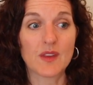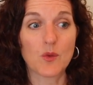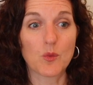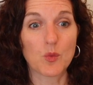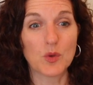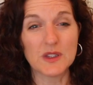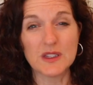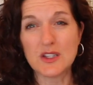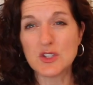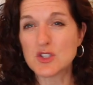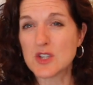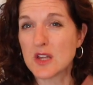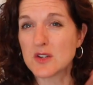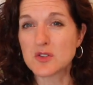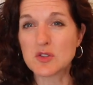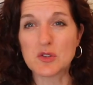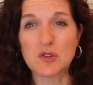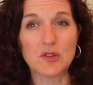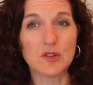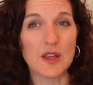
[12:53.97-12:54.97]
really
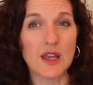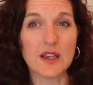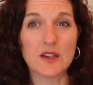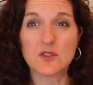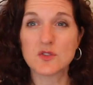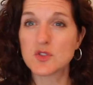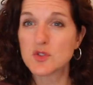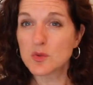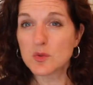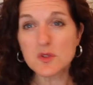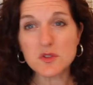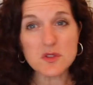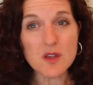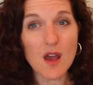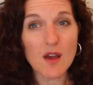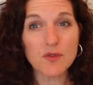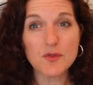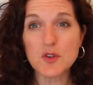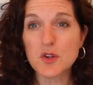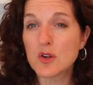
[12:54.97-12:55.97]
gentle like stool
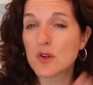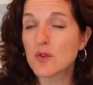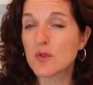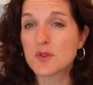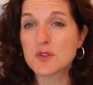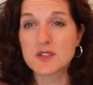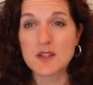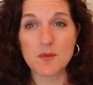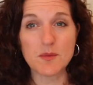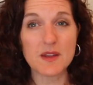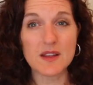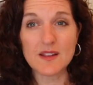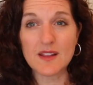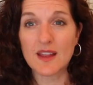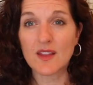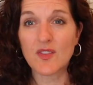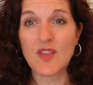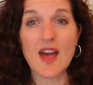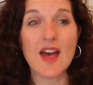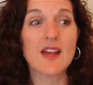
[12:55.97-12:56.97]
softener or something
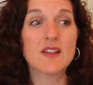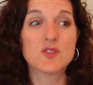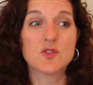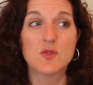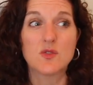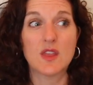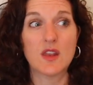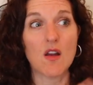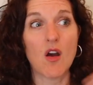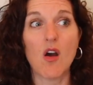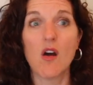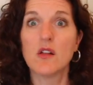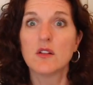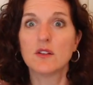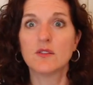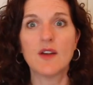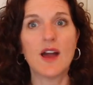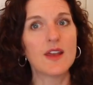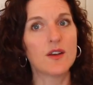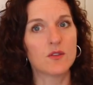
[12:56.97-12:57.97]
like that, so that all
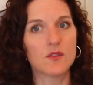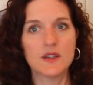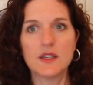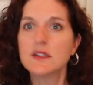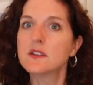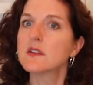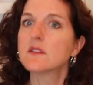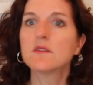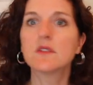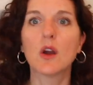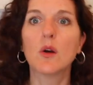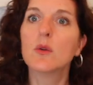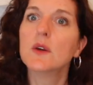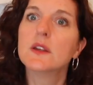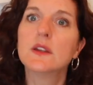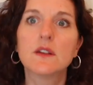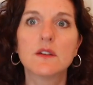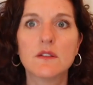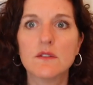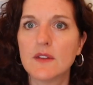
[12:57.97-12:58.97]
of, I don't need to go
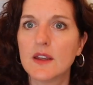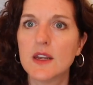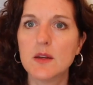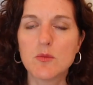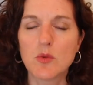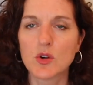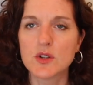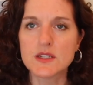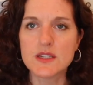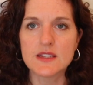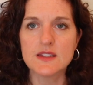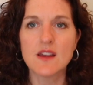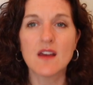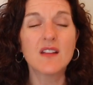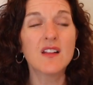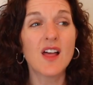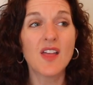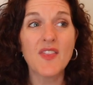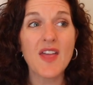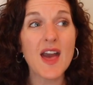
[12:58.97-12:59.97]
into any more detail
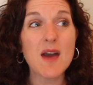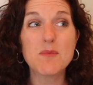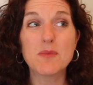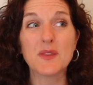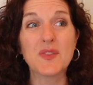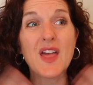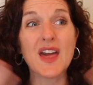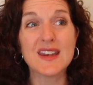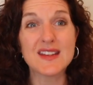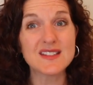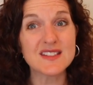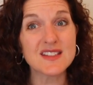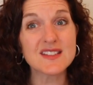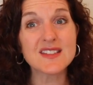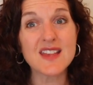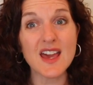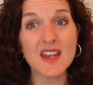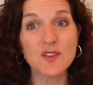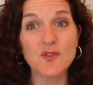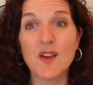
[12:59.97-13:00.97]
on that, but that is a
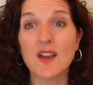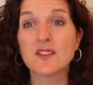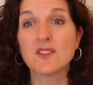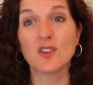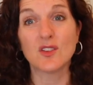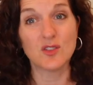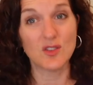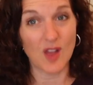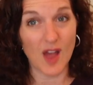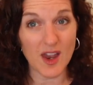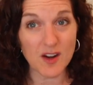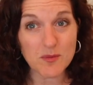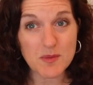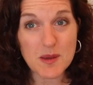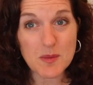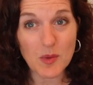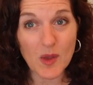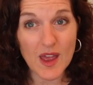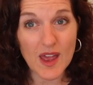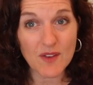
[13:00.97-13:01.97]
side effect a lot of
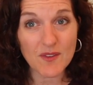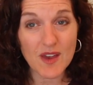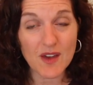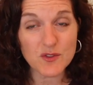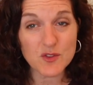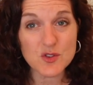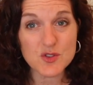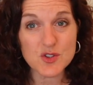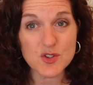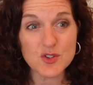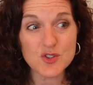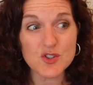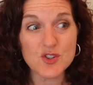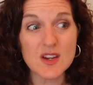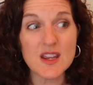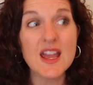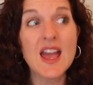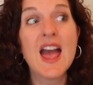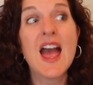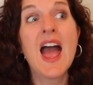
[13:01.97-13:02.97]
people have after
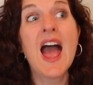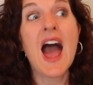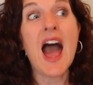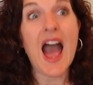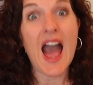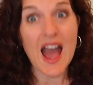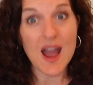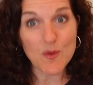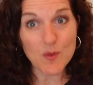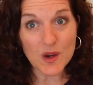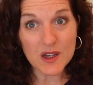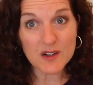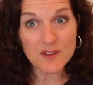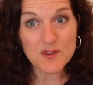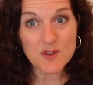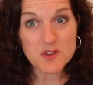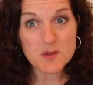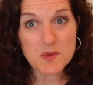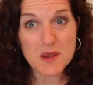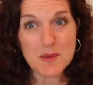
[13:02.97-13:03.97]
surgery. I'm one of
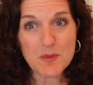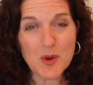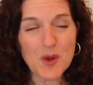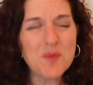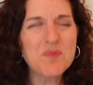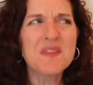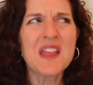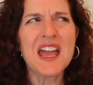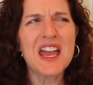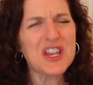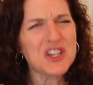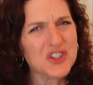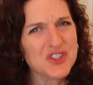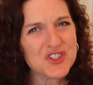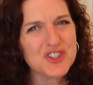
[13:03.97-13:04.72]
those people. You